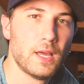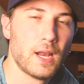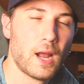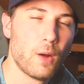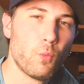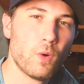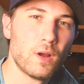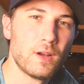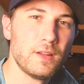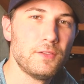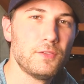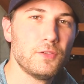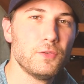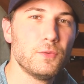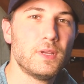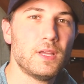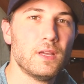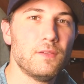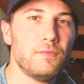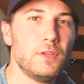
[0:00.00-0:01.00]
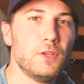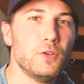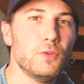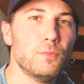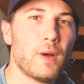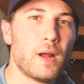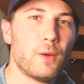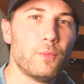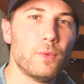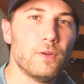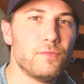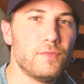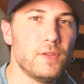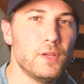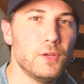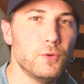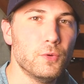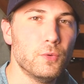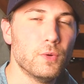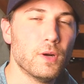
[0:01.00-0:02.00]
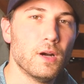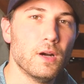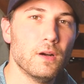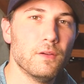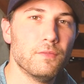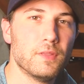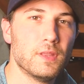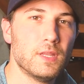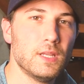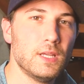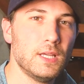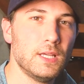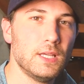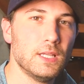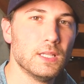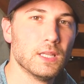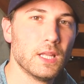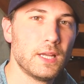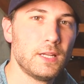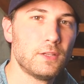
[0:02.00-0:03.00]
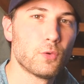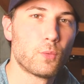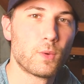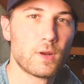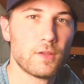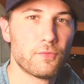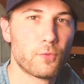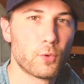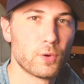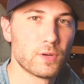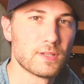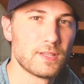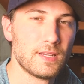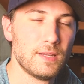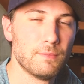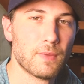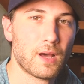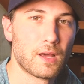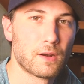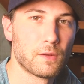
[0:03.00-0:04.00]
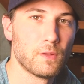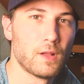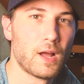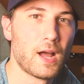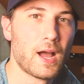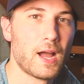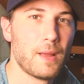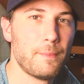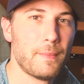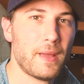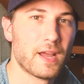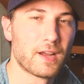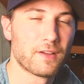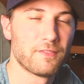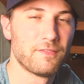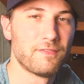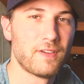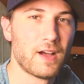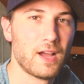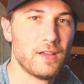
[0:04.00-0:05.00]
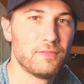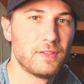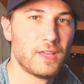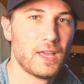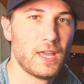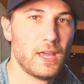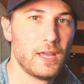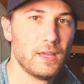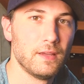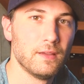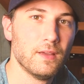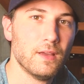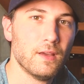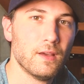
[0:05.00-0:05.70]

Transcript: I wanted to give you my review of the late 2014 model iMac 5K.